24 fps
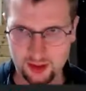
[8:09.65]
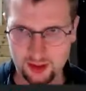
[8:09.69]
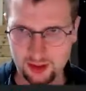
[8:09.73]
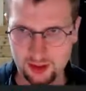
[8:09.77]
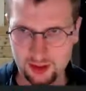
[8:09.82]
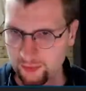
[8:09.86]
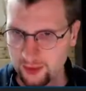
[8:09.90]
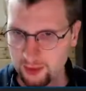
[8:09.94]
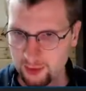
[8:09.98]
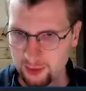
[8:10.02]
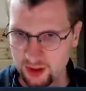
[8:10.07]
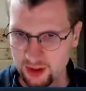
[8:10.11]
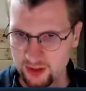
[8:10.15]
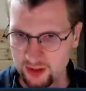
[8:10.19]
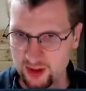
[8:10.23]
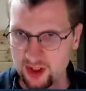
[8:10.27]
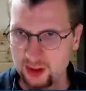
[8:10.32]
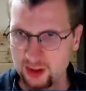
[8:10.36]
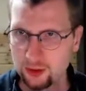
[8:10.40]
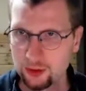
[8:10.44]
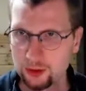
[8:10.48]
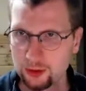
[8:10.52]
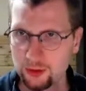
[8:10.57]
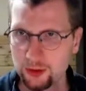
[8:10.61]
And we can see the
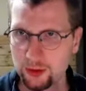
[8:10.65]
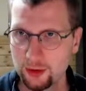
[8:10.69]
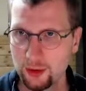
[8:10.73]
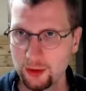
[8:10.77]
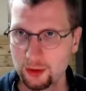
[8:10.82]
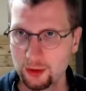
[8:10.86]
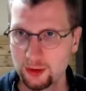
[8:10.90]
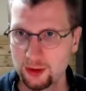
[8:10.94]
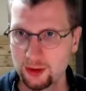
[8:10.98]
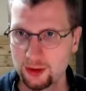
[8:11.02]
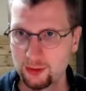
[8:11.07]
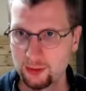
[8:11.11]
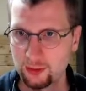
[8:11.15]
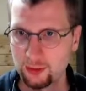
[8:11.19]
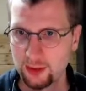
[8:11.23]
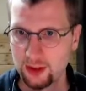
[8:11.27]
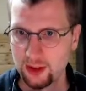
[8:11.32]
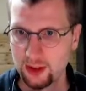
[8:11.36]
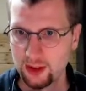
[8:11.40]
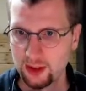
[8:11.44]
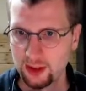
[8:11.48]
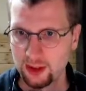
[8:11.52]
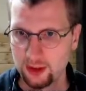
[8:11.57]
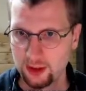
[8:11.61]
console log as
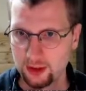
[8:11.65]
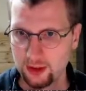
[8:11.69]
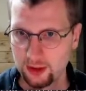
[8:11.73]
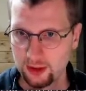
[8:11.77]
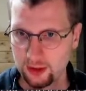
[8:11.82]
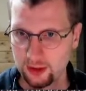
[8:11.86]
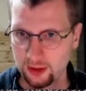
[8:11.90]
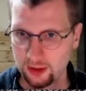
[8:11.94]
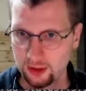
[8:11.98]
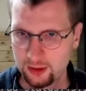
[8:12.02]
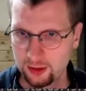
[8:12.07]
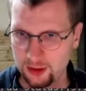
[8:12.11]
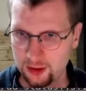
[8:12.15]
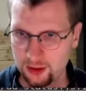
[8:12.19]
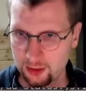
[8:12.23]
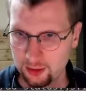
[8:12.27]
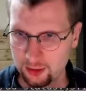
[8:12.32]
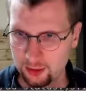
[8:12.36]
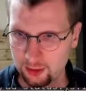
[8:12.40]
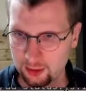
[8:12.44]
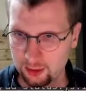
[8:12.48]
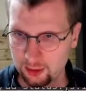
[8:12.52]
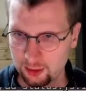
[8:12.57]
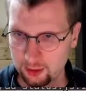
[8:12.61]
well. Shoot,
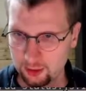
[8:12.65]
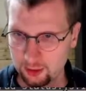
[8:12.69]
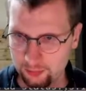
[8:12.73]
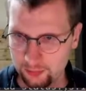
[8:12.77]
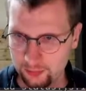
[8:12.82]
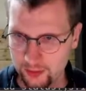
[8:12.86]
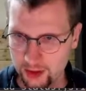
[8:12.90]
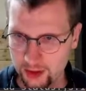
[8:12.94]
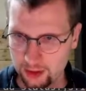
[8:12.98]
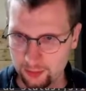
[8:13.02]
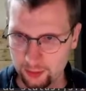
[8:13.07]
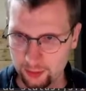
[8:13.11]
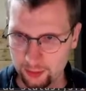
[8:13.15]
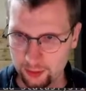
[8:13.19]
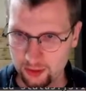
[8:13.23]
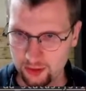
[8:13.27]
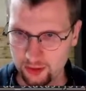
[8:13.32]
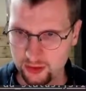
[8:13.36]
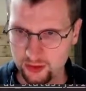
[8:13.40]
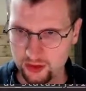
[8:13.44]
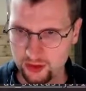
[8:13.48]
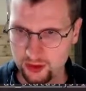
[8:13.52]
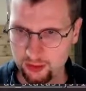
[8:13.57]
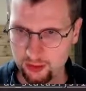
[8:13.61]
minutes worked
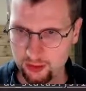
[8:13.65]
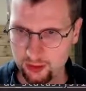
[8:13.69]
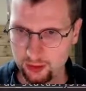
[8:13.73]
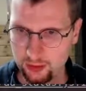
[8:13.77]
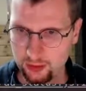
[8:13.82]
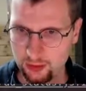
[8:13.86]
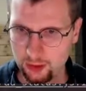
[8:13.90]
0.